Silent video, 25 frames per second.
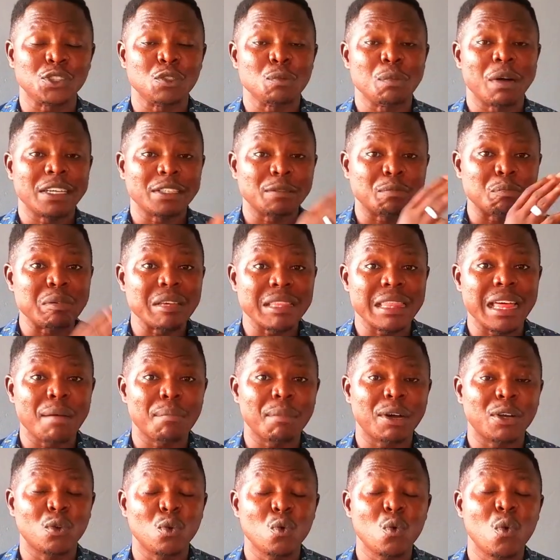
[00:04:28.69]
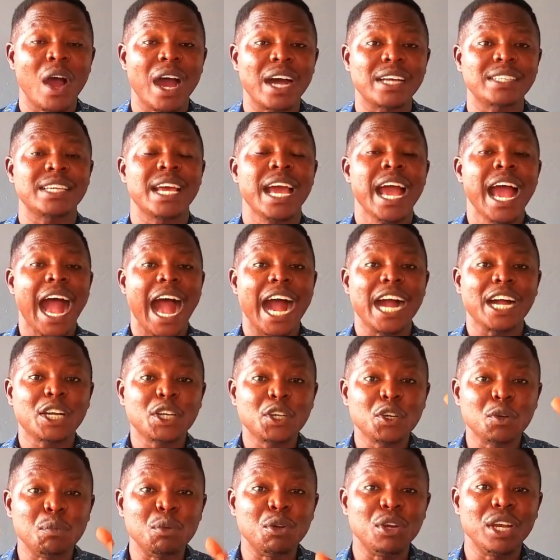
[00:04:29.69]
you must be that man who has
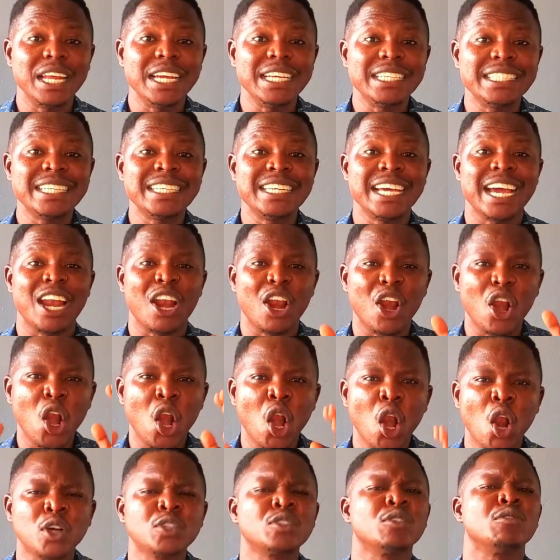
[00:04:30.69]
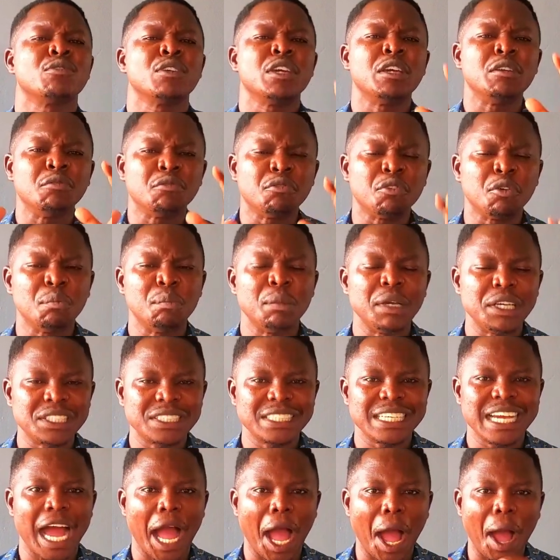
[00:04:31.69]
accumulated a lot of
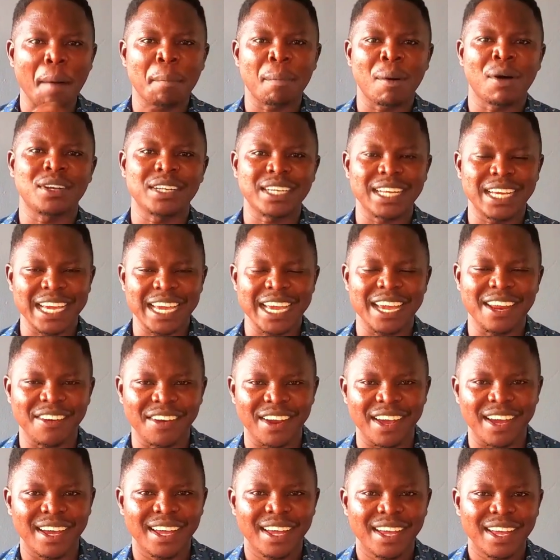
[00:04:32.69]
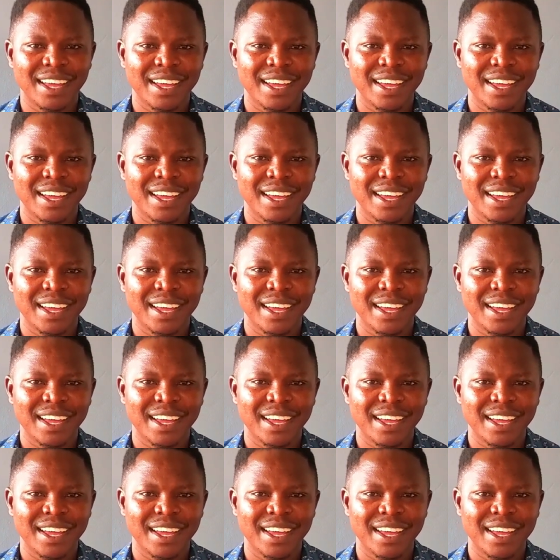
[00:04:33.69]
information about the area,